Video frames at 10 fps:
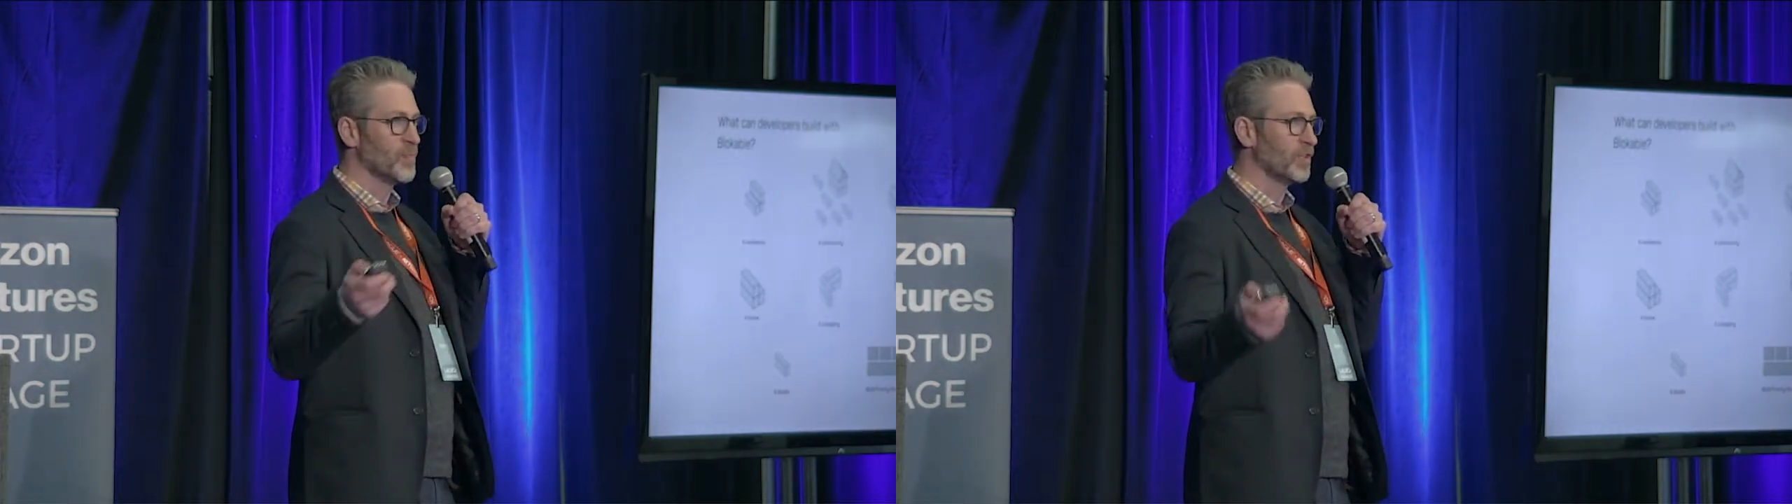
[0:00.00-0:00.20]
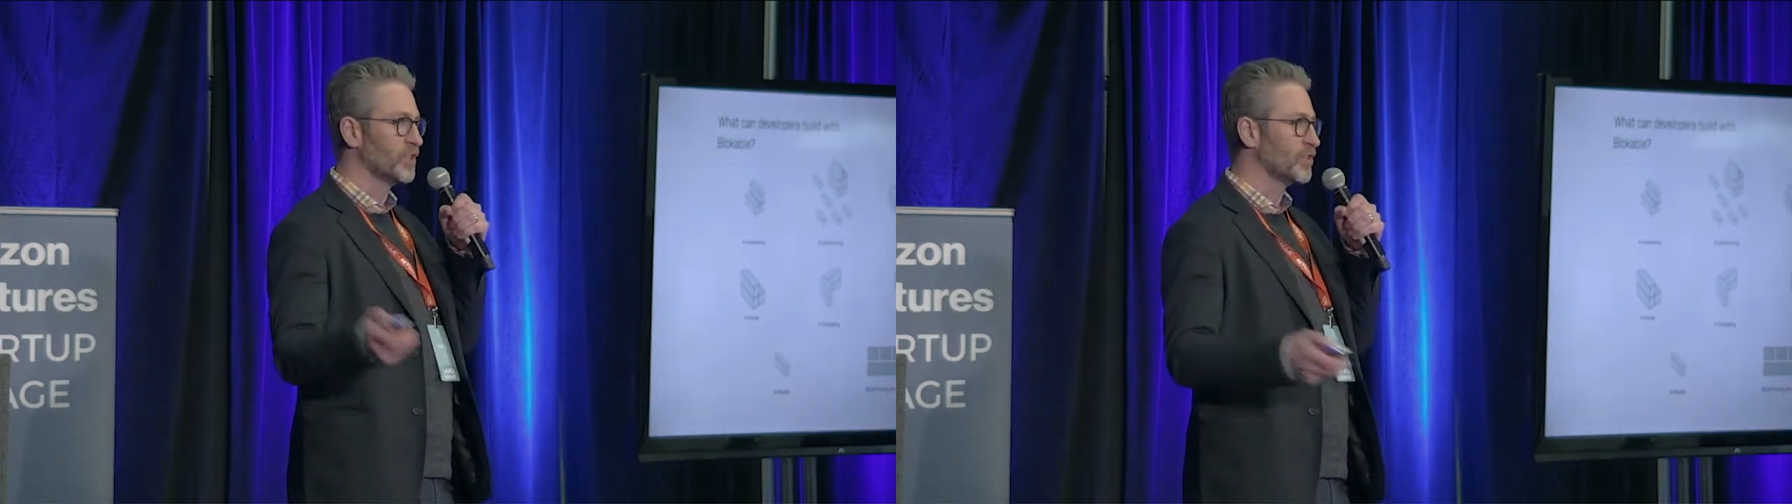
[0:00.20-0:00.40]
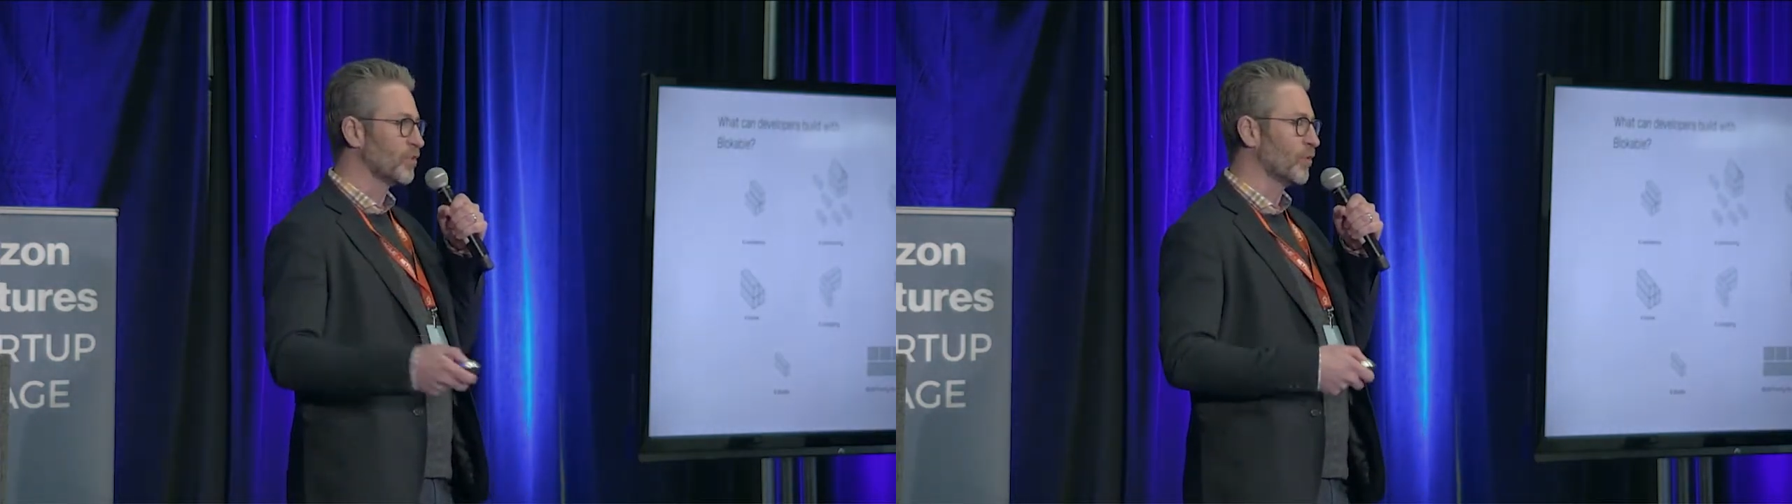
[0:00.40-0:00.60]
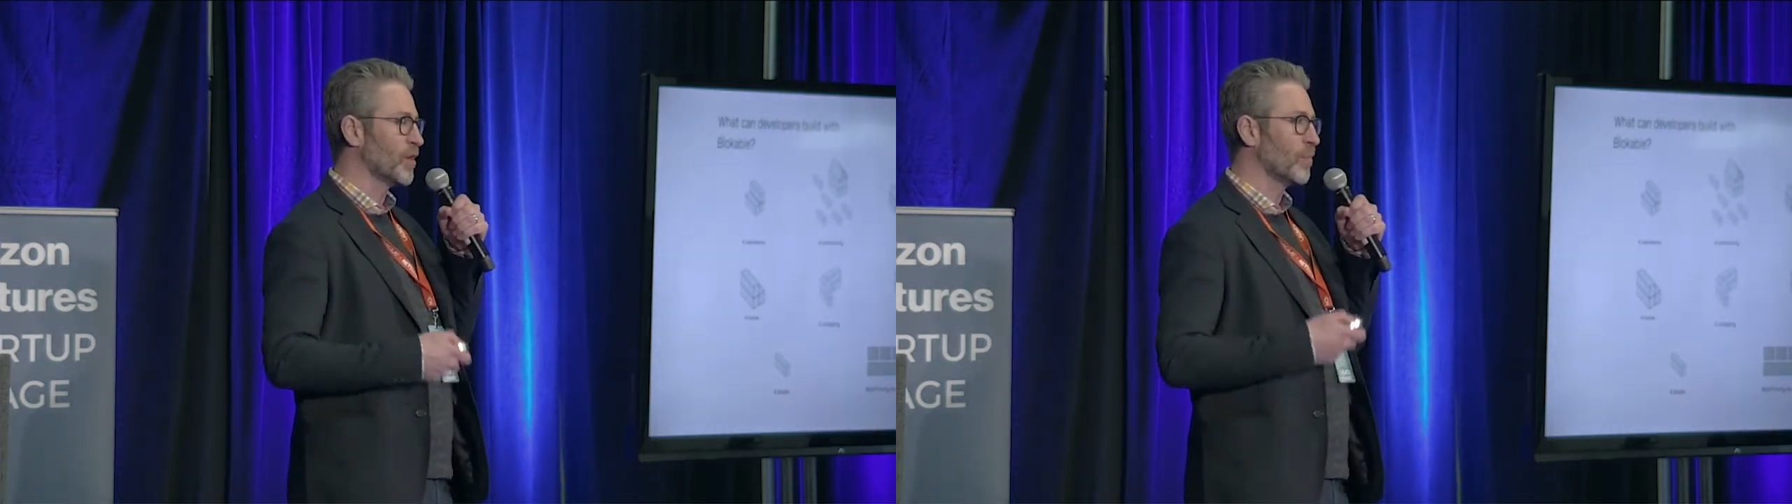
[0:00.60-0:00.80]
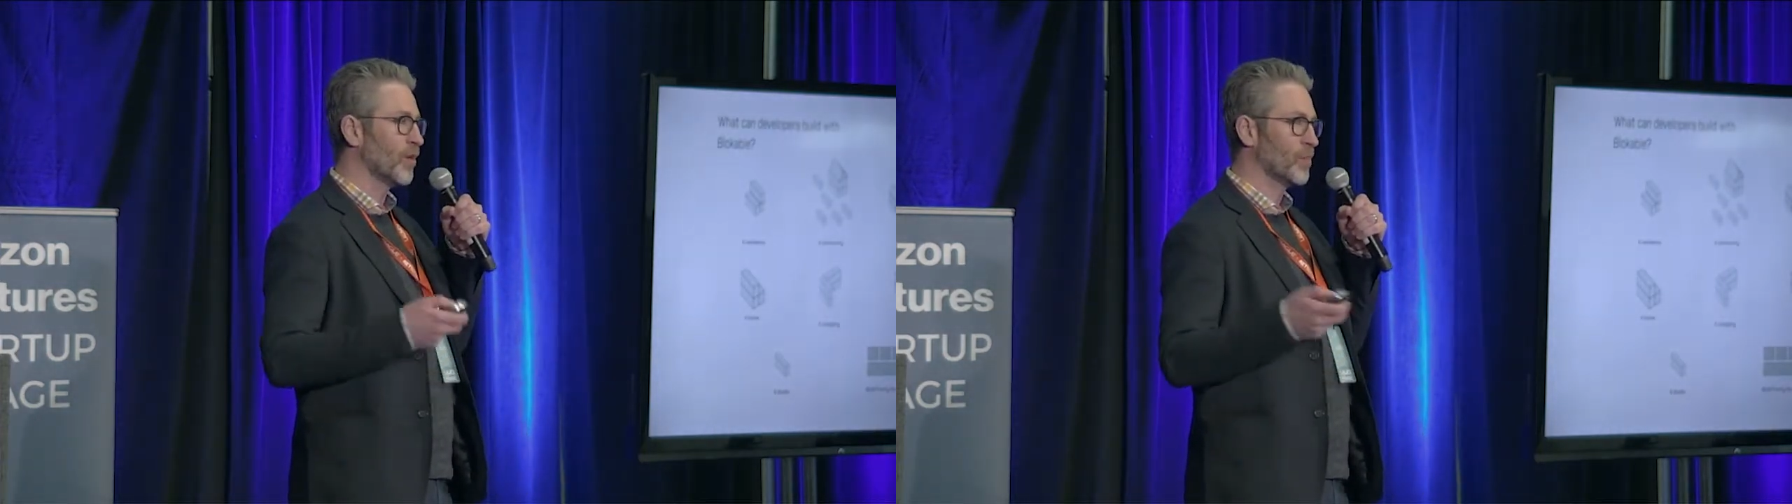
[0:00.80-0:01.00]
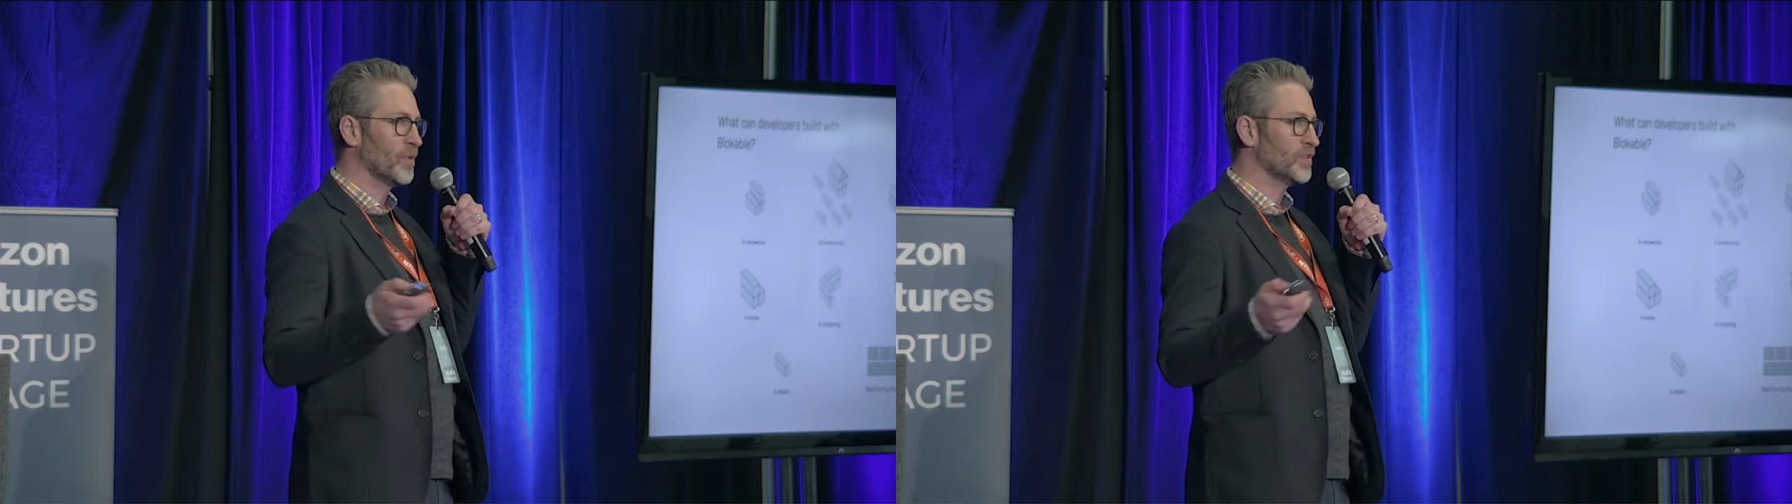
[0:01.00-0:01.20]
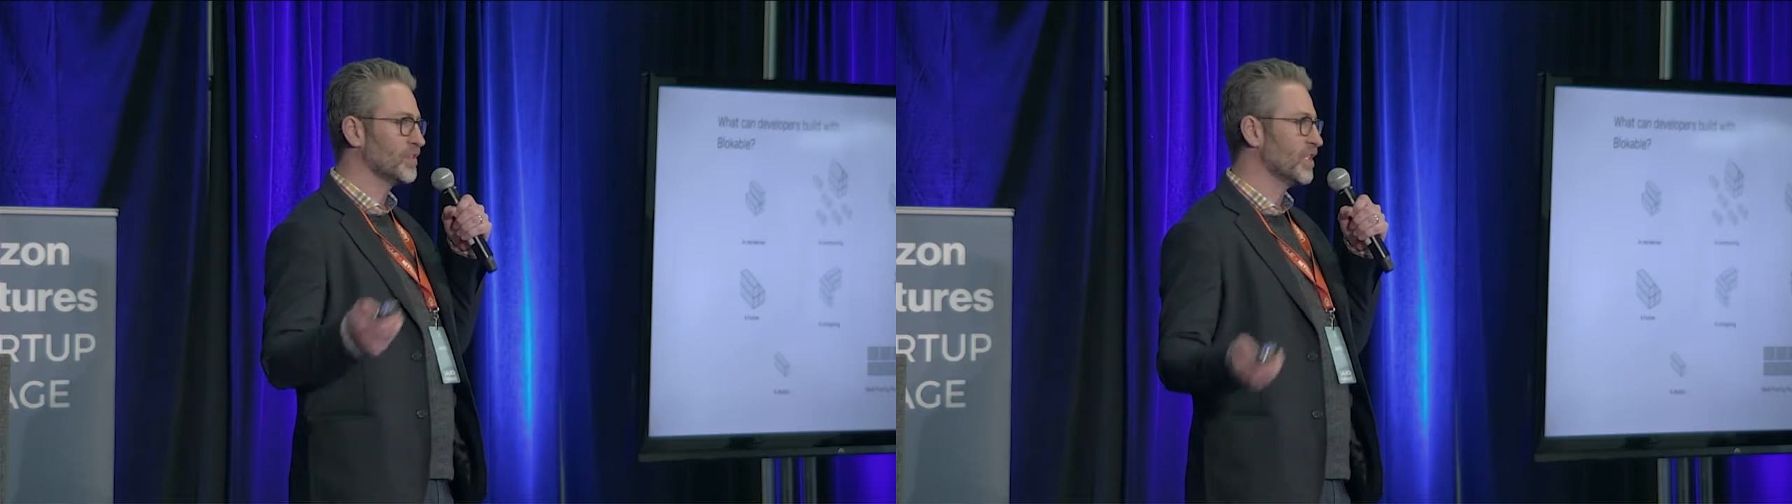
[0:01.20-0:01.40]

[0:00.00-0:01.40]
multi-story apartments,